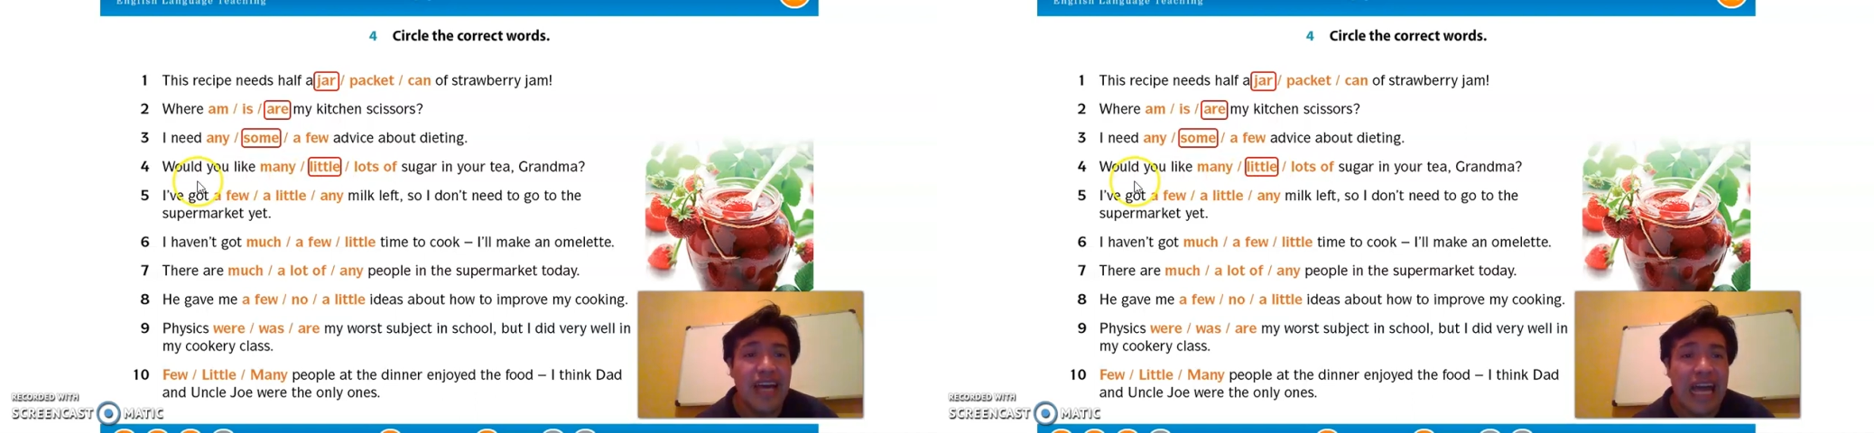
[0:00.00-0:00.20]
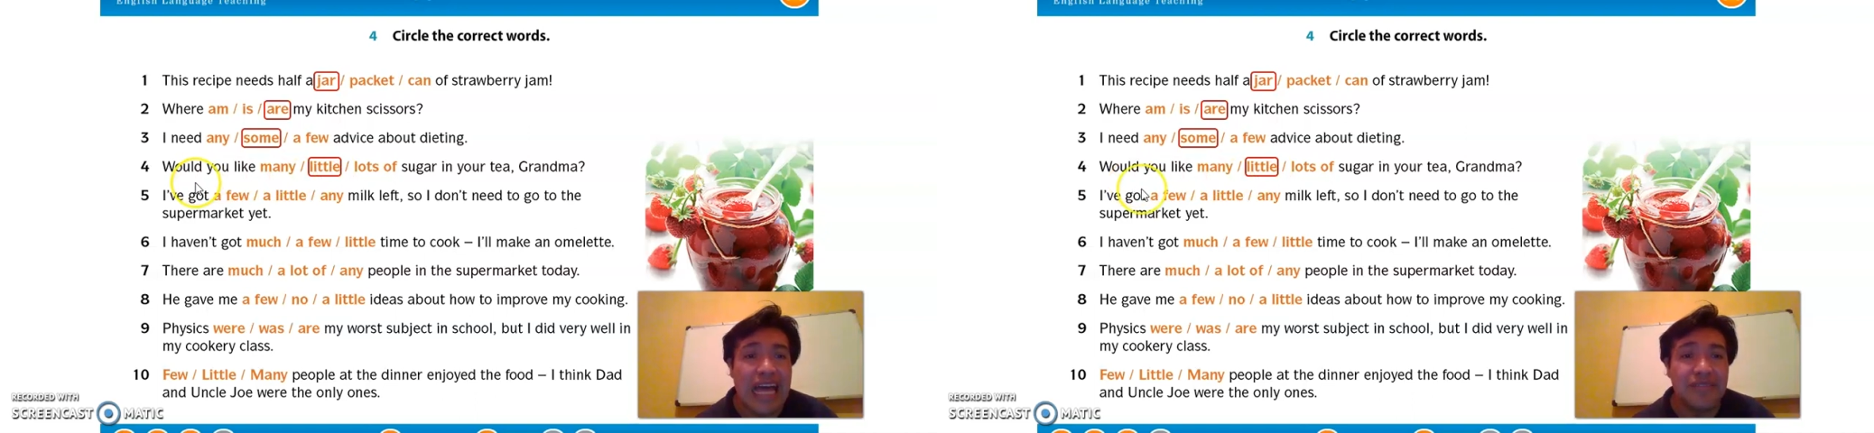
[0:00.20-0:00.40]

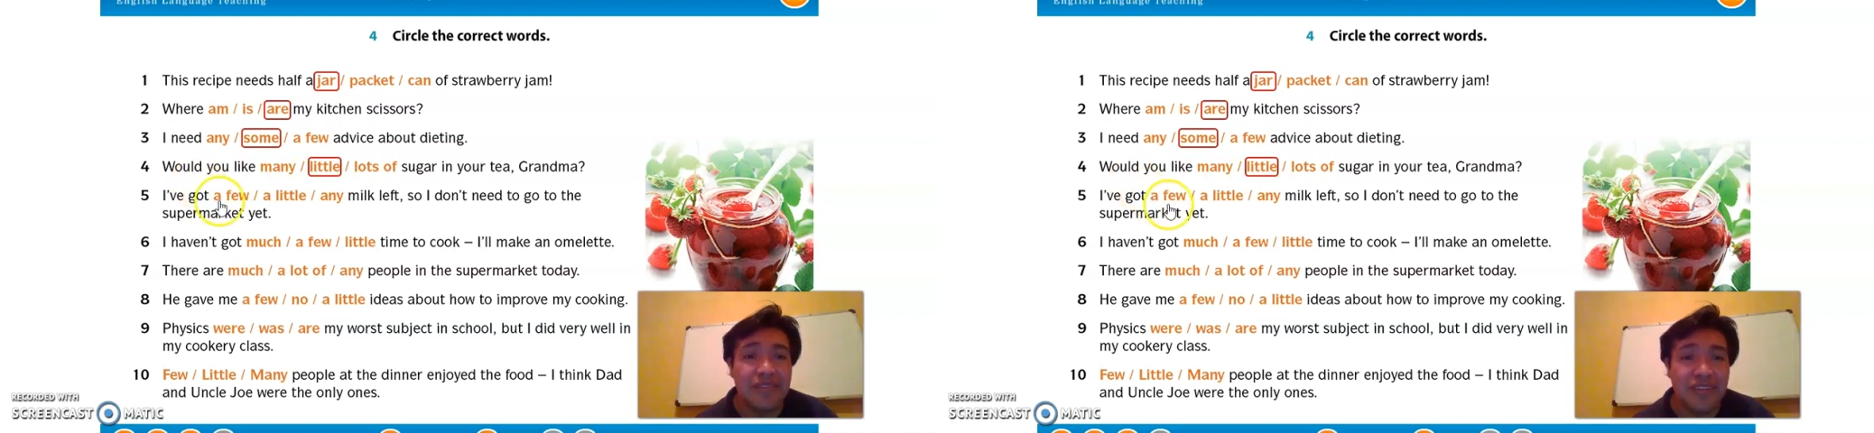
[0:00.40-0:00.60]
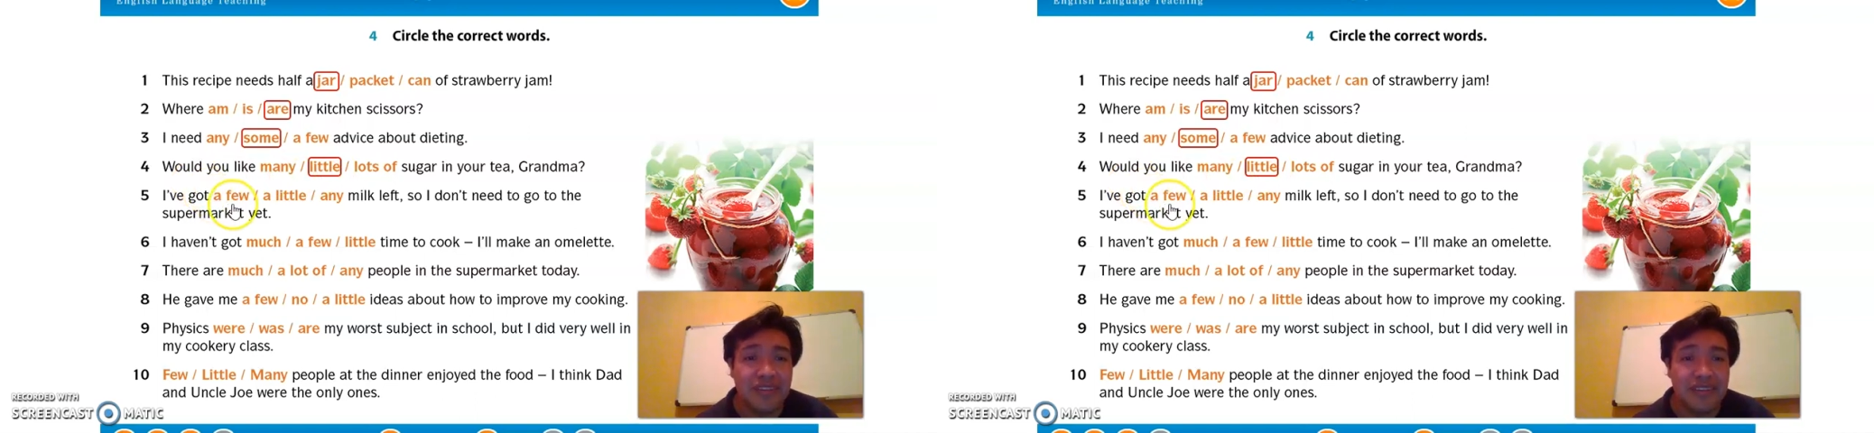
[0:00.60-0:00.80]
I've
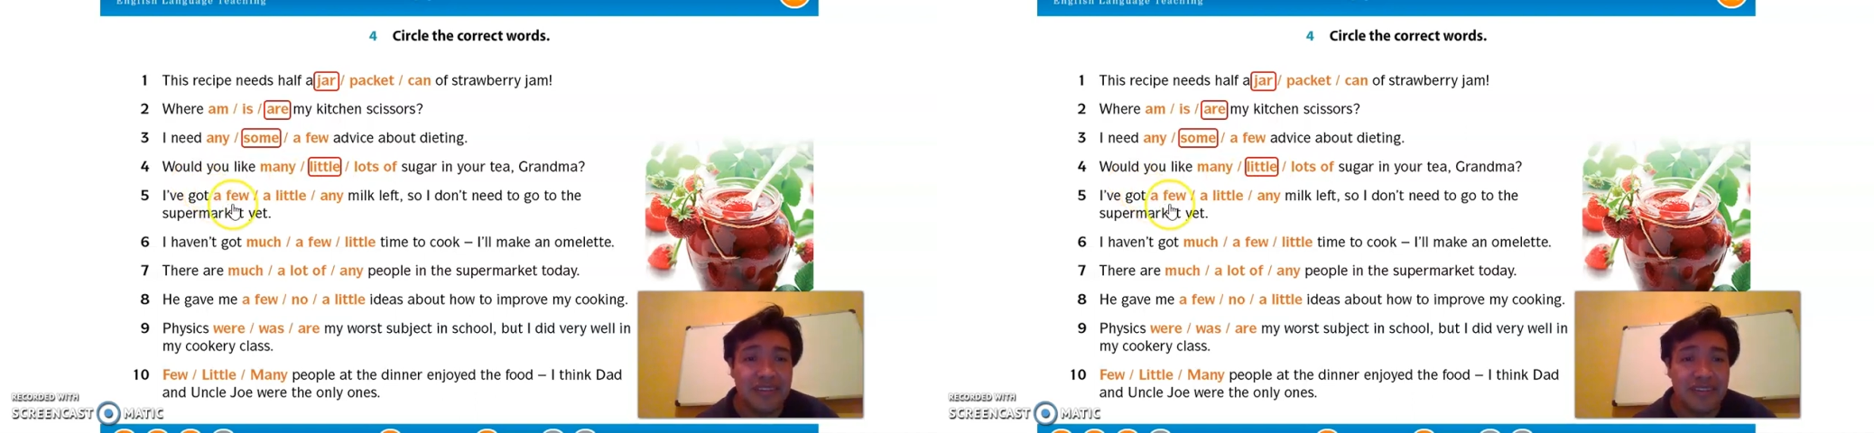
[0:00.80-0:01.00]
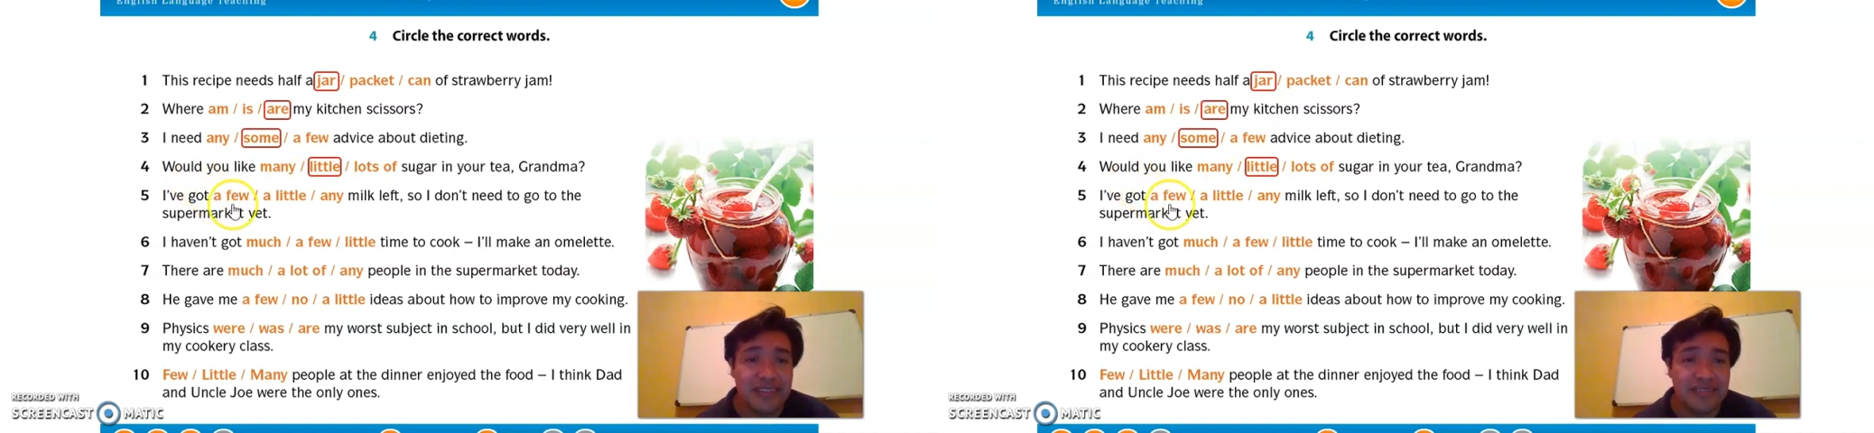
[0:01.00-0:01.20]
got
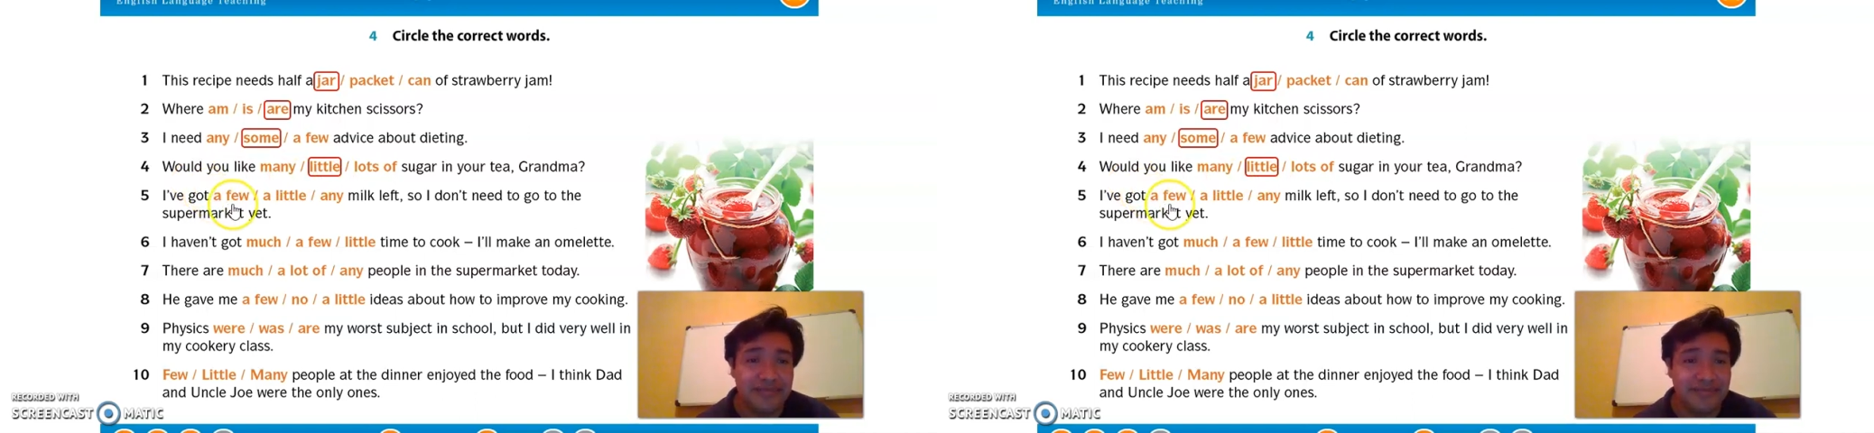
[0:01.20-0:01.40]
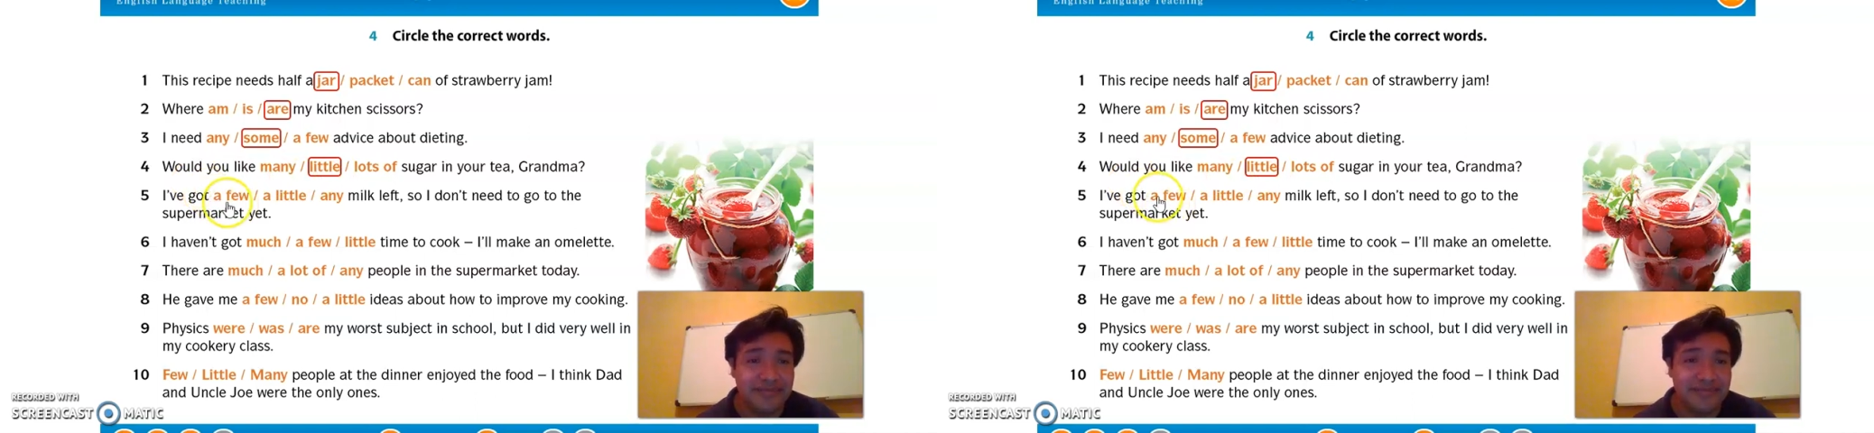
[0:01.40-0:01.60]

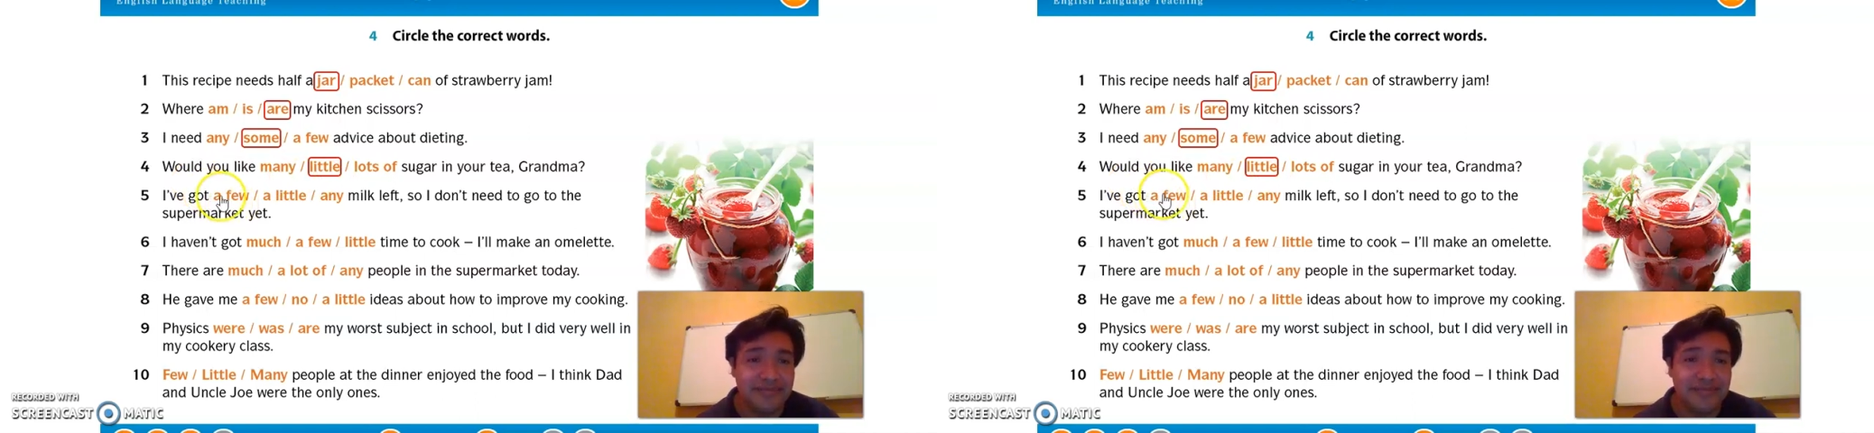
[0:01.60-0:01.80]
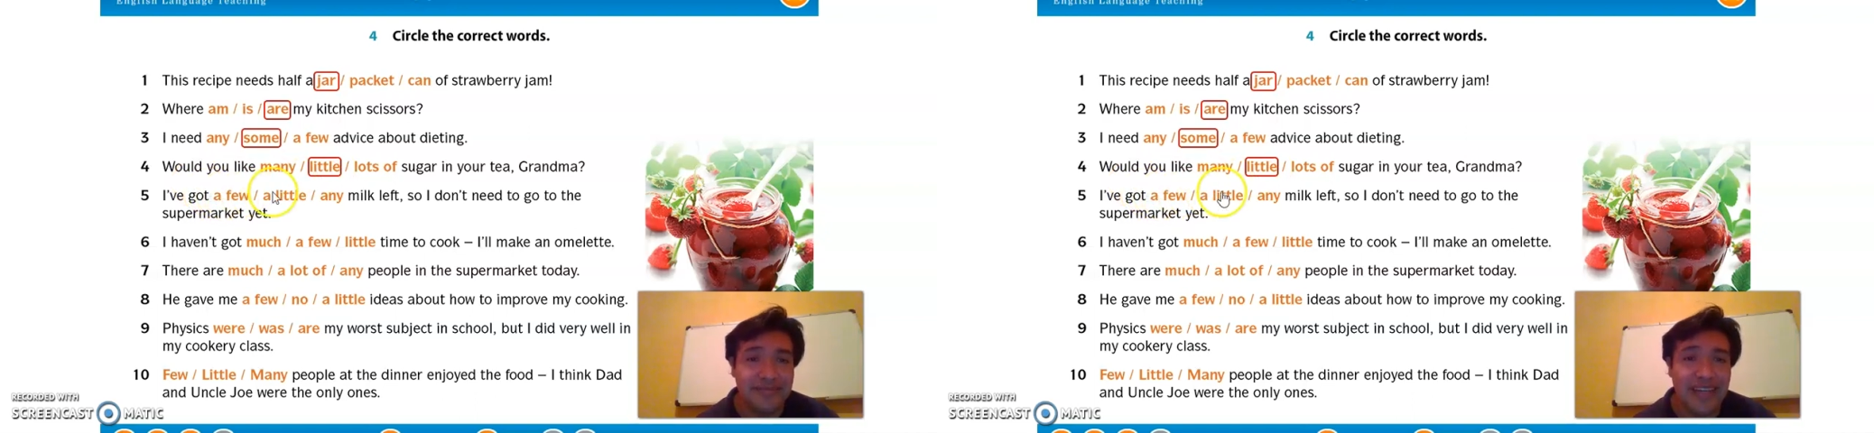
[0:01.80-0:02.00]

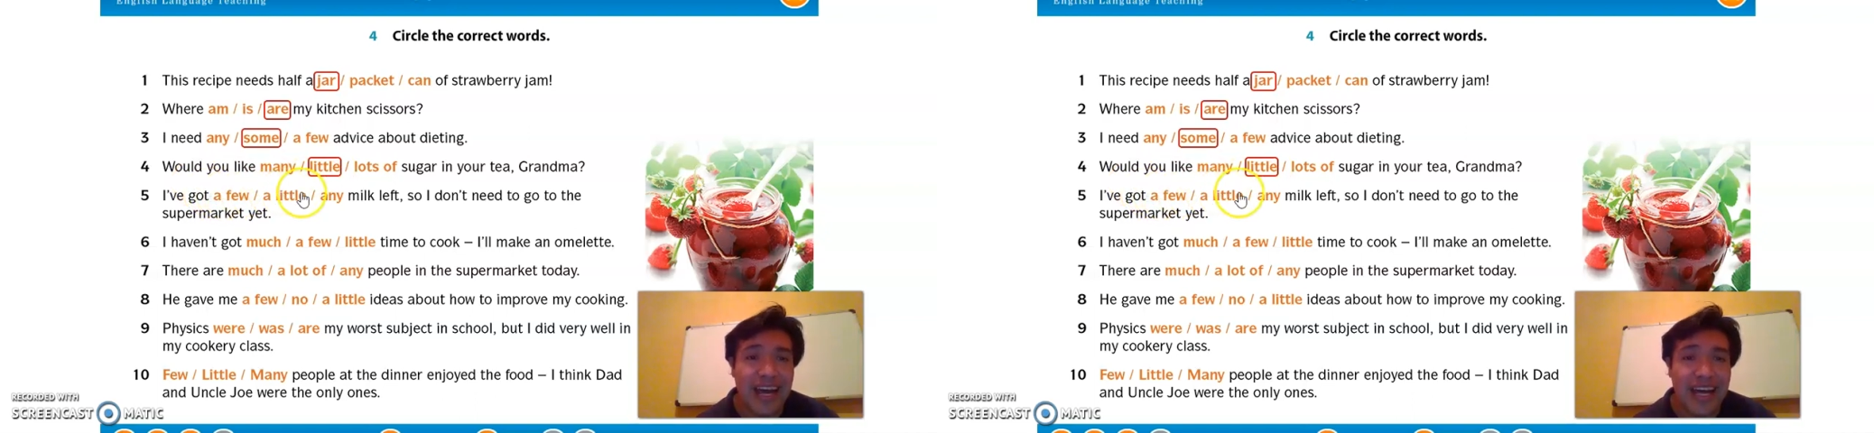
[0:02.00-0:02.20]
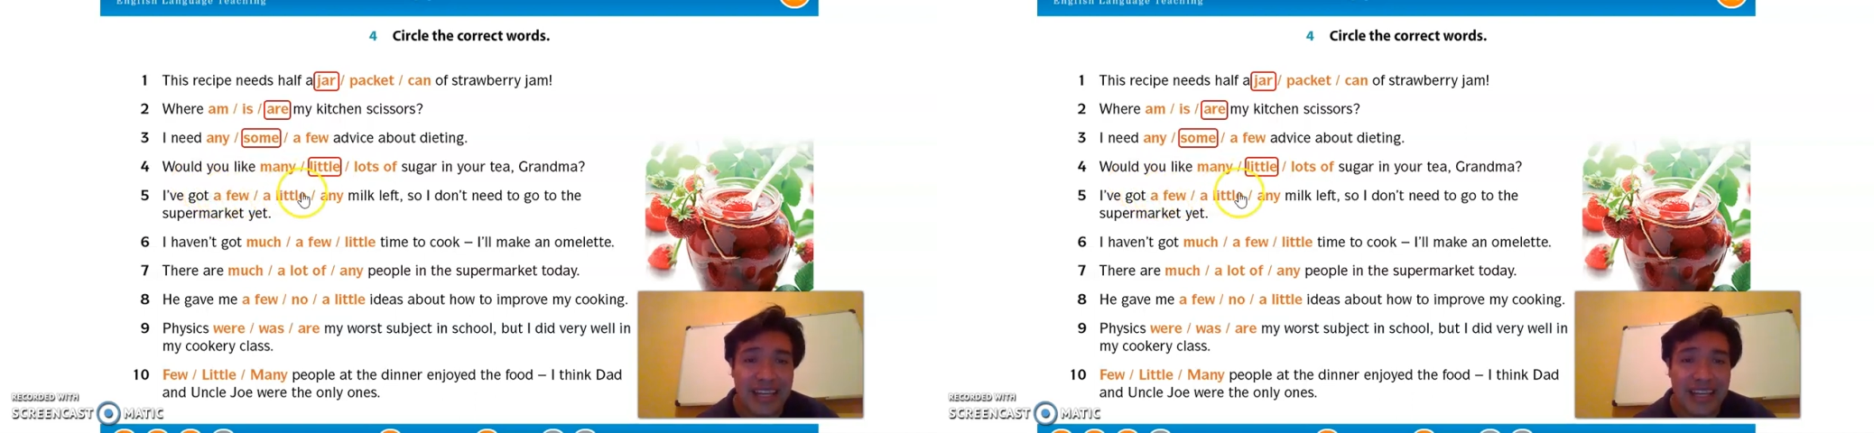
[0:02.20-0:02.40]
a